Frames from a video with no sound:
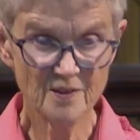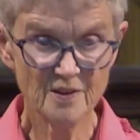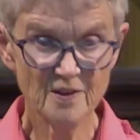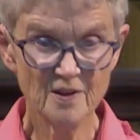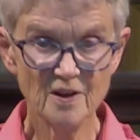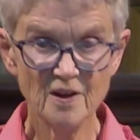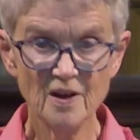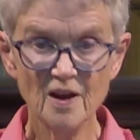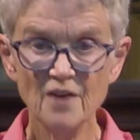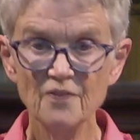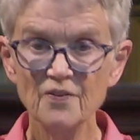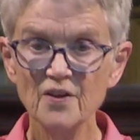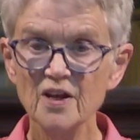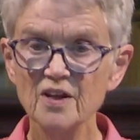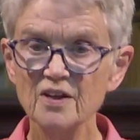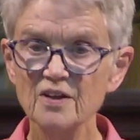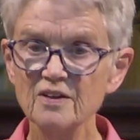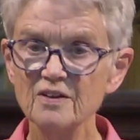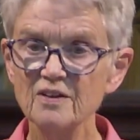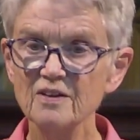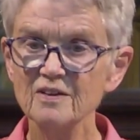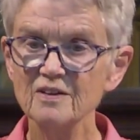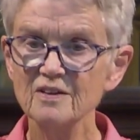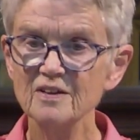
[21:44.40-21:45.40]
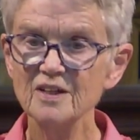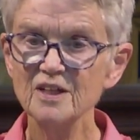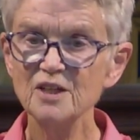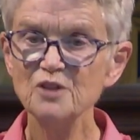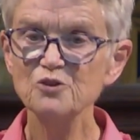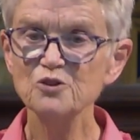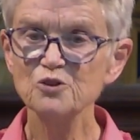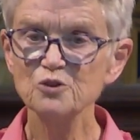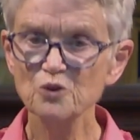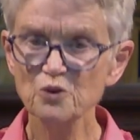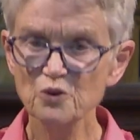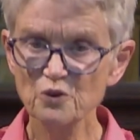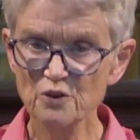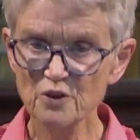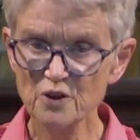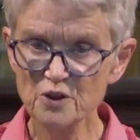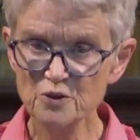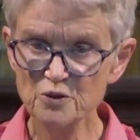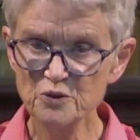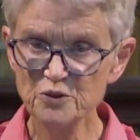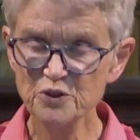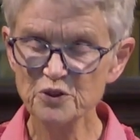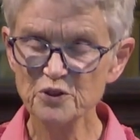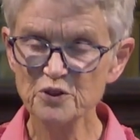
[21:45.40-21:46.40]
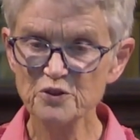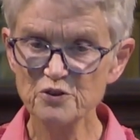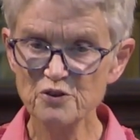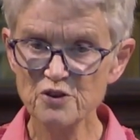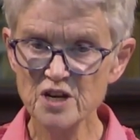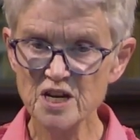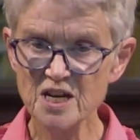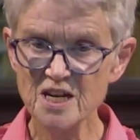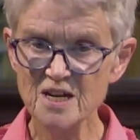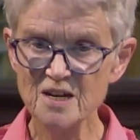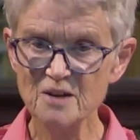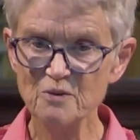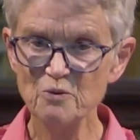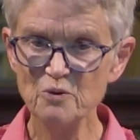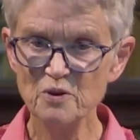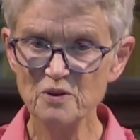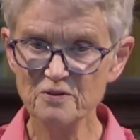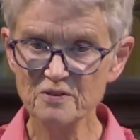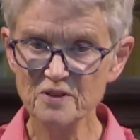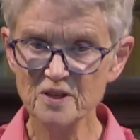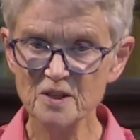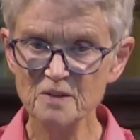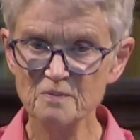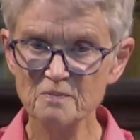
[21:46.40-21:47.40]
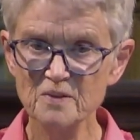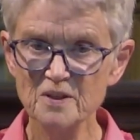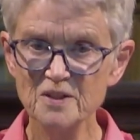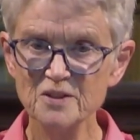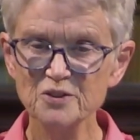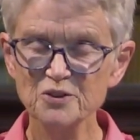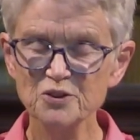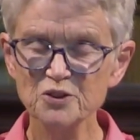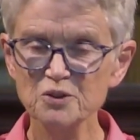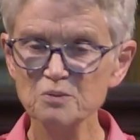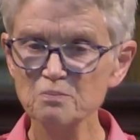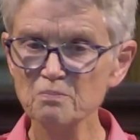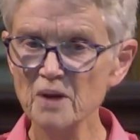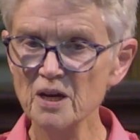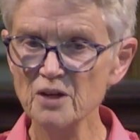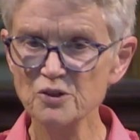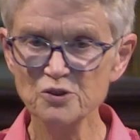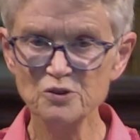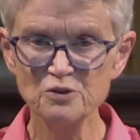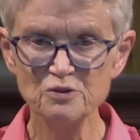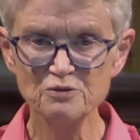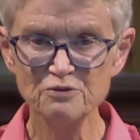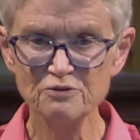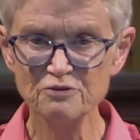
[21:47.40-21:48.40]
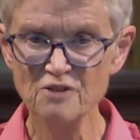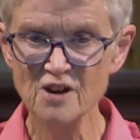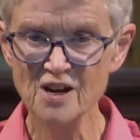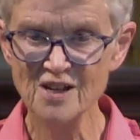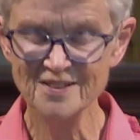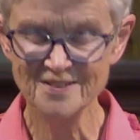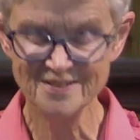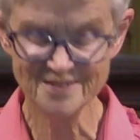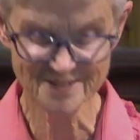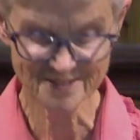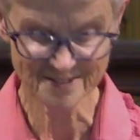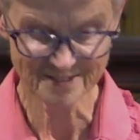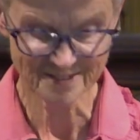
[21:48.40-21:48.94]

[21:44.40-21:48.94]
And then he took those three with him, his special friends,